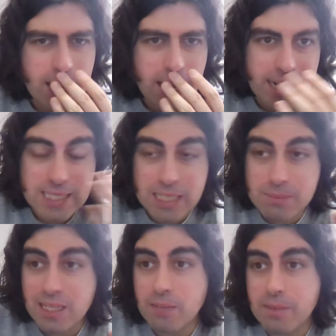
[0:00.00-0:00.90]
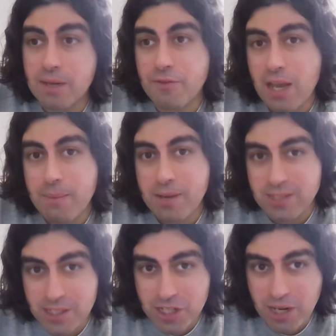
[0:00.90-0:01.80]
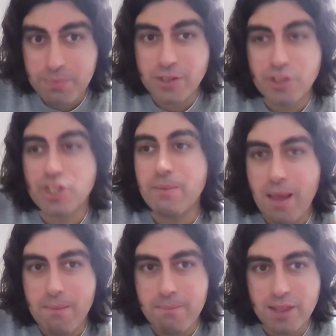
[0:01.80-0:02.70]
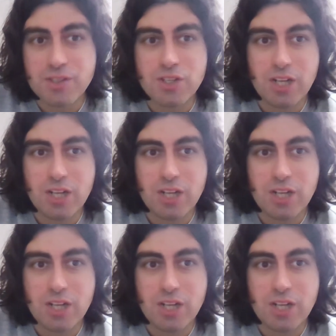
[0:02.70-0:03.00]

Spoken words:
And it seemed a little bit unfair because in the Championship, they're militant.